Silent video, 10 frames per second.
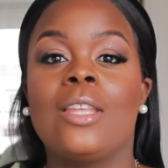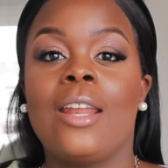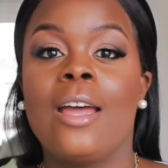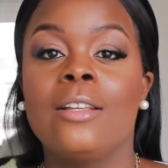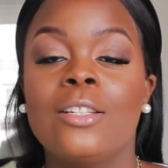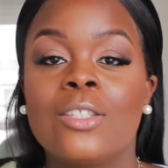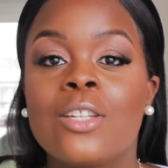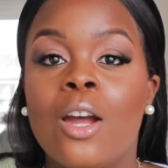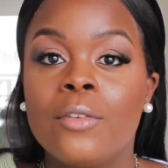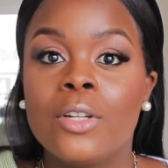that I
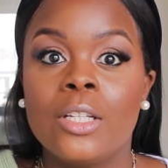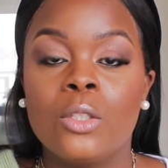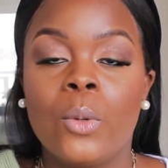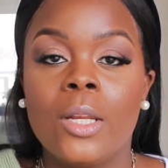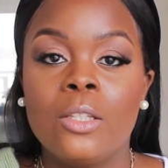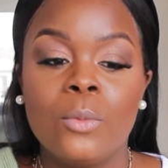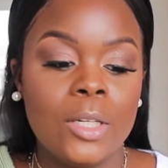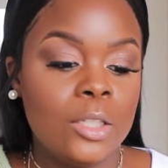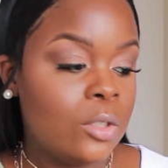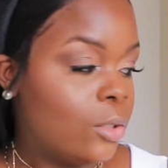discovered in
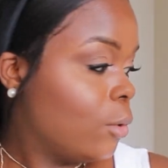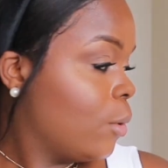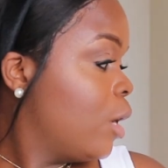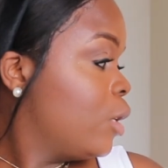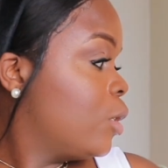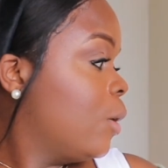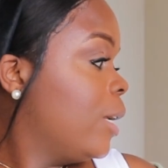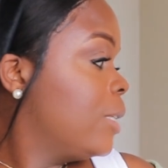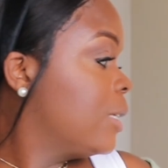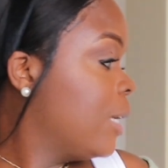2022. So
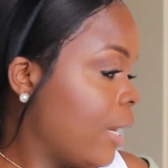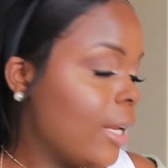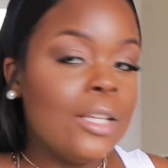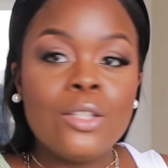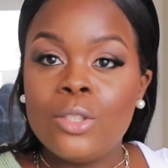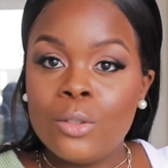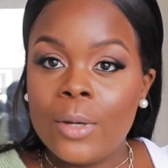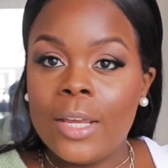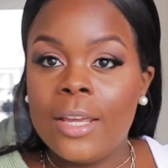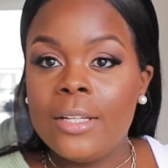let's get into
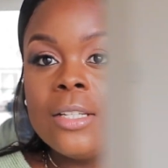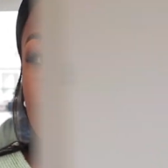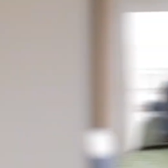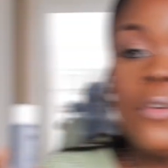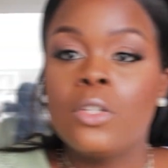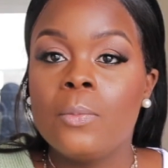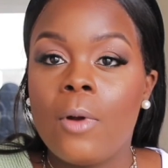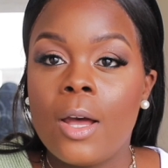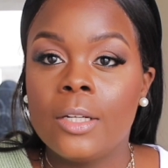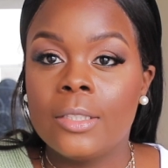it. The first
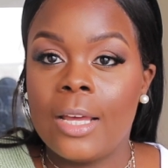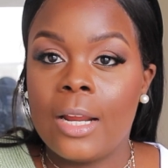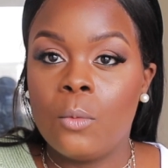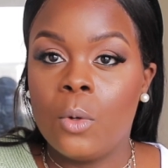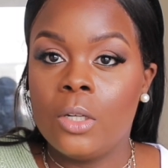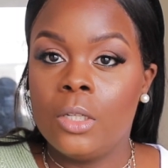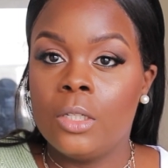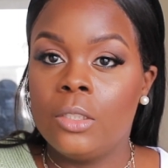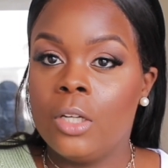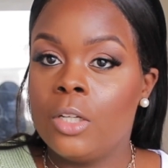product that I want
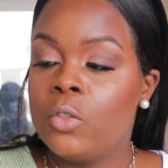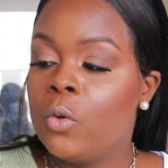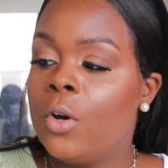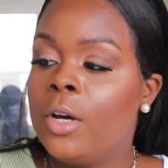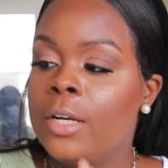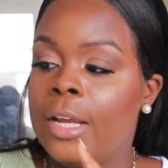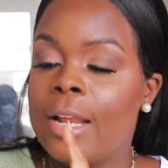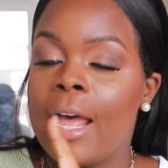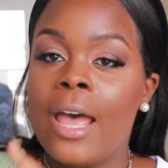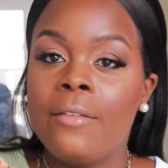to touch on, and
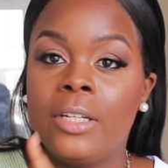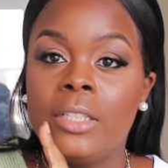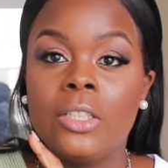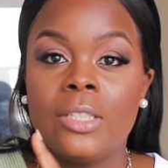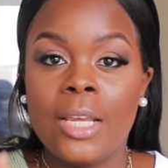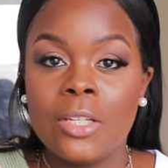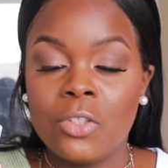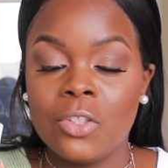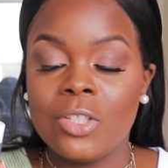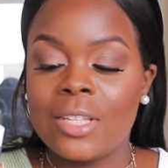I have it in the
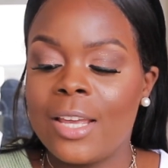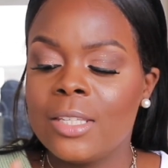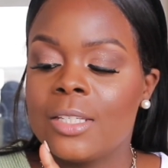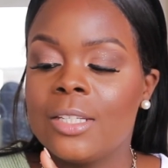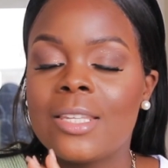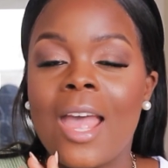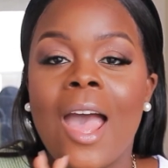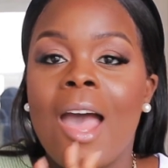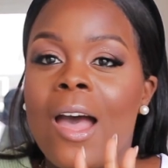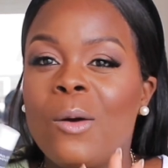tester size because
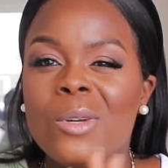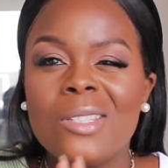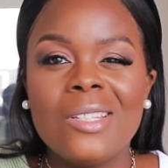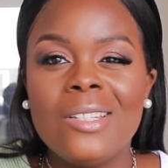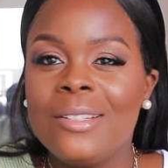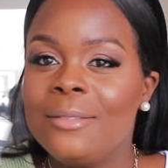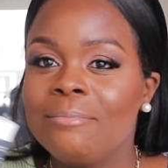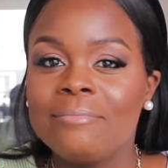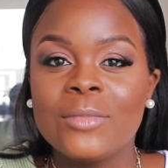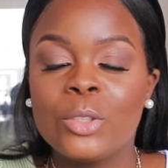I wasn't
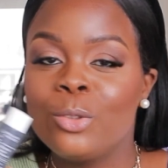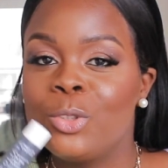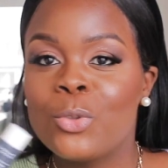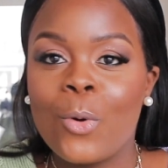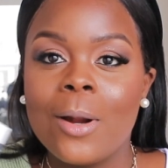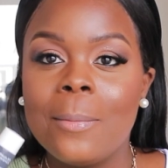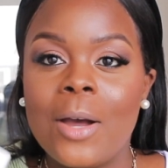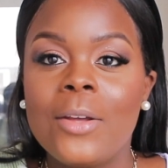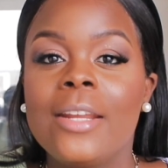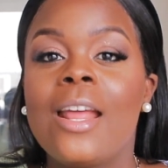too sure
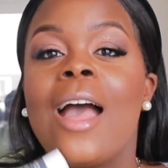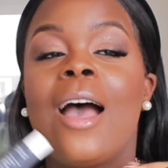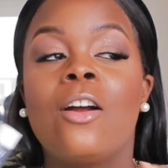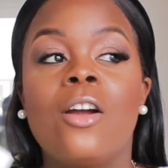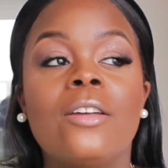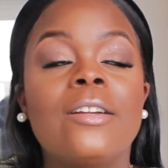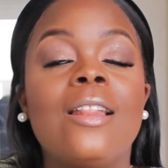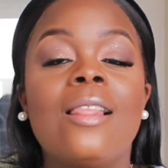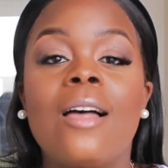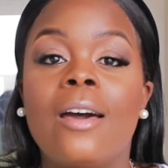about it. I heard
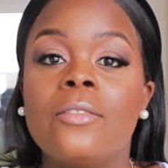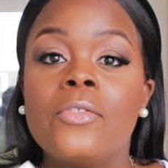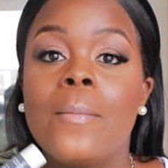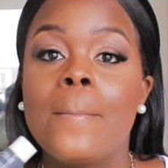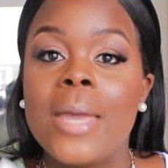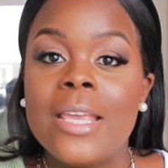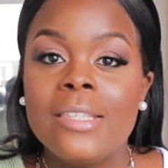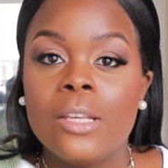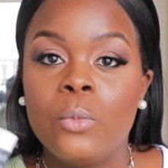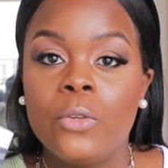a lot of
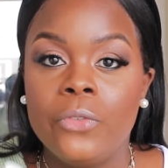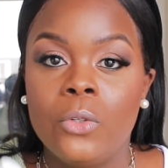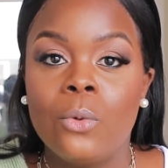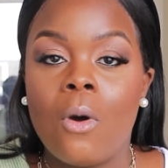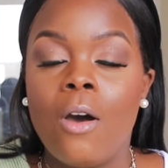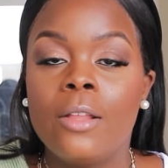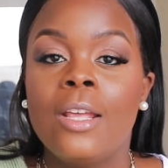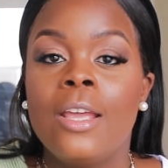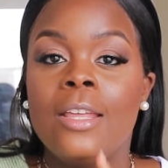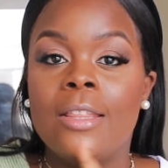amazing review on
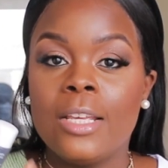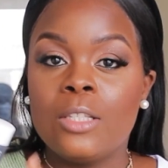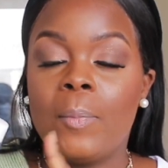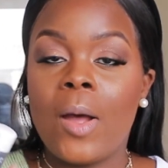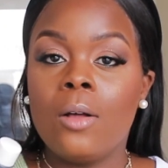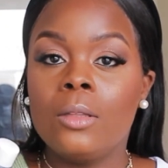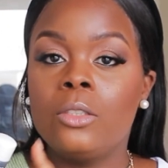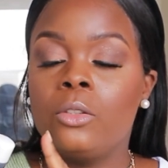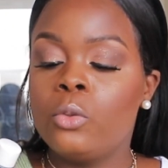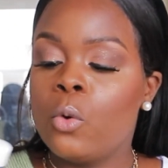this
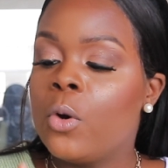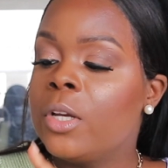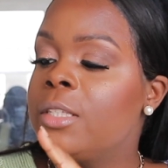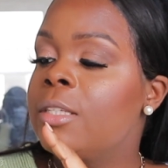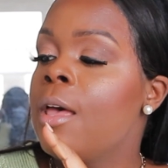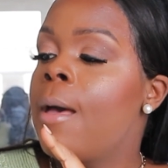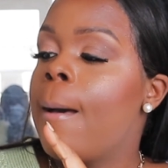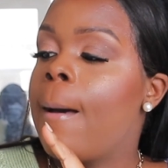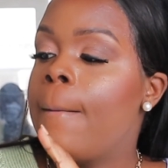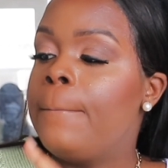Paulas Choice
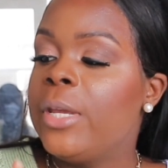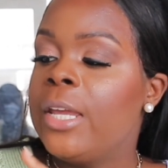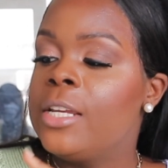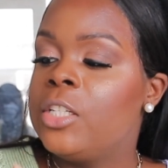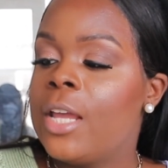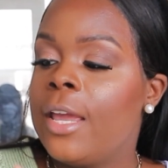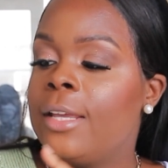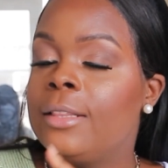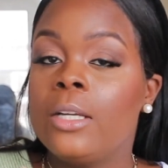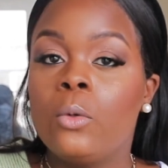
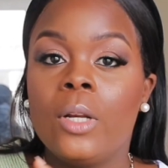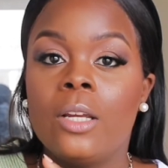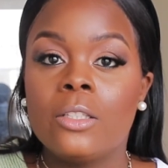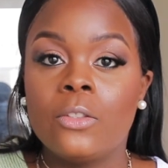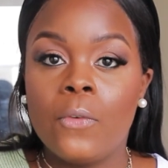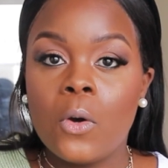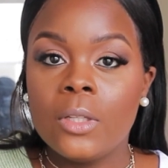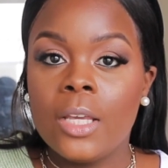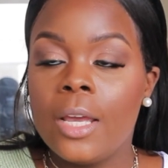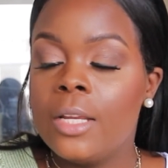BHA liquid
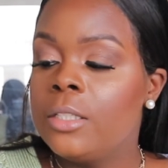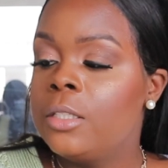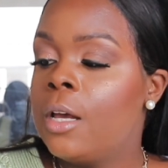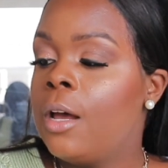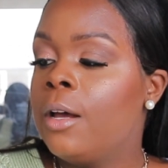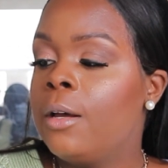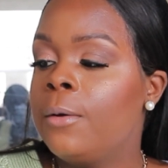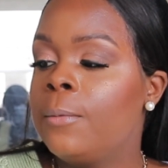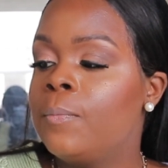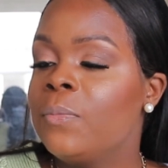exfoliant,
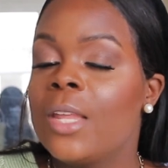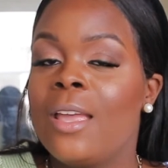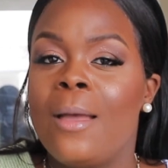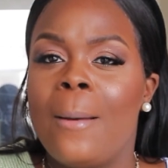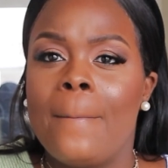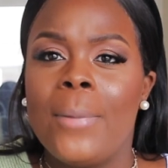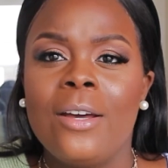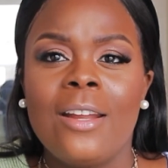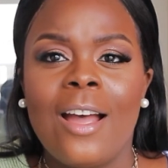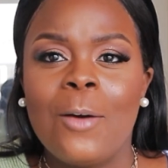
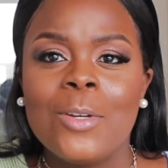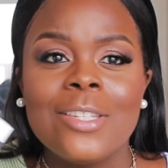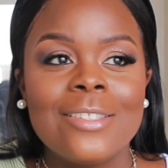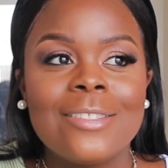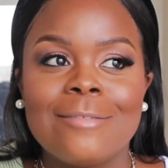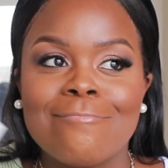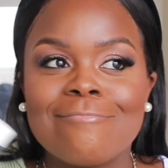but I was